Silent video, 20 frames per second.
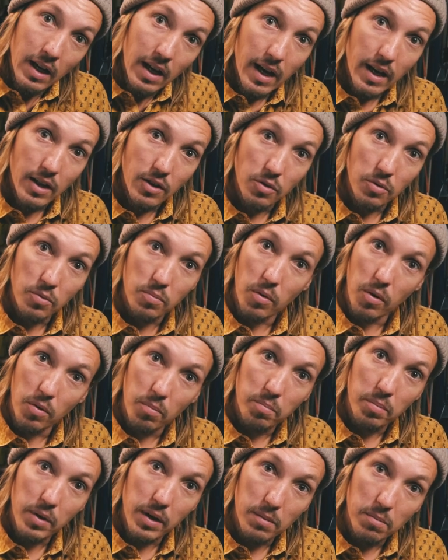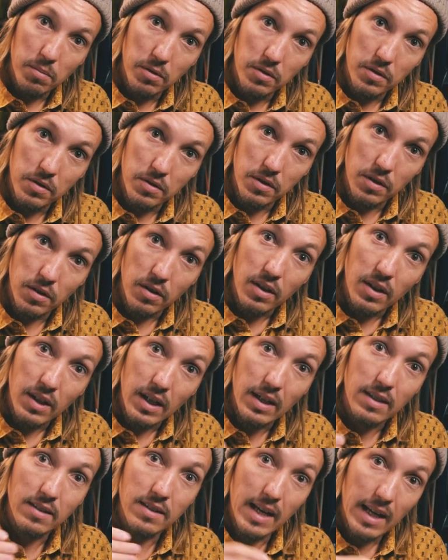and you won't be able to sync it
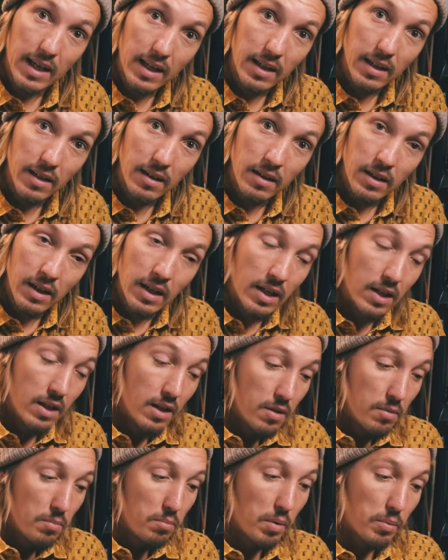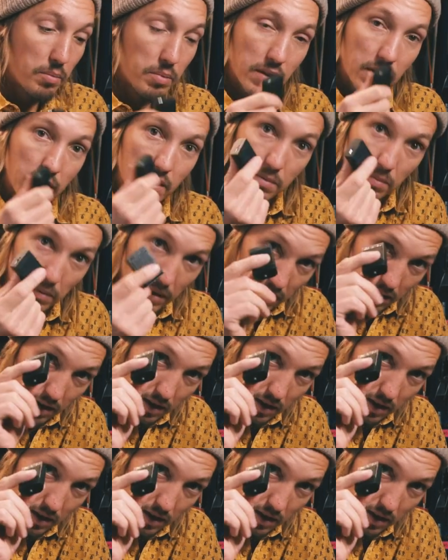exactly. But with this one,